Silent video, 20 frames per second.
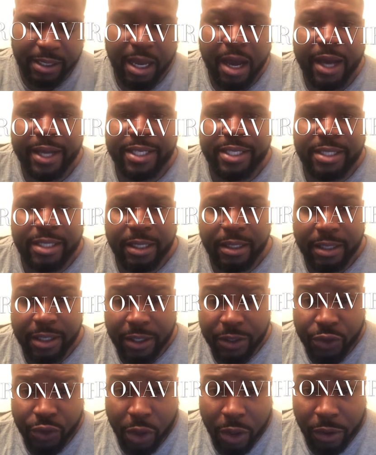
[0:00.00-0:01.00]
God is still in
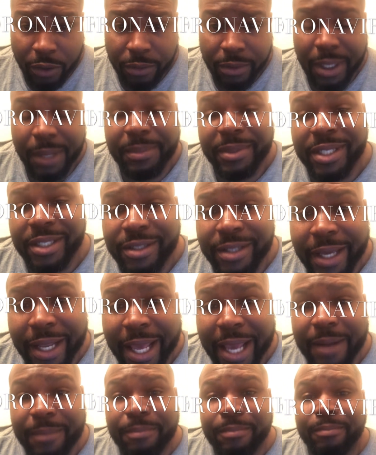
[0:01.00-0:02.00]
control. Let me just say
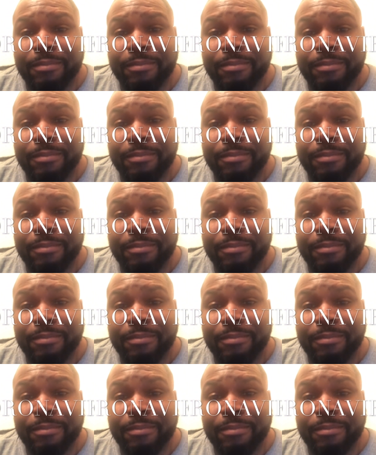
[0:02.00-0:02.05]
that.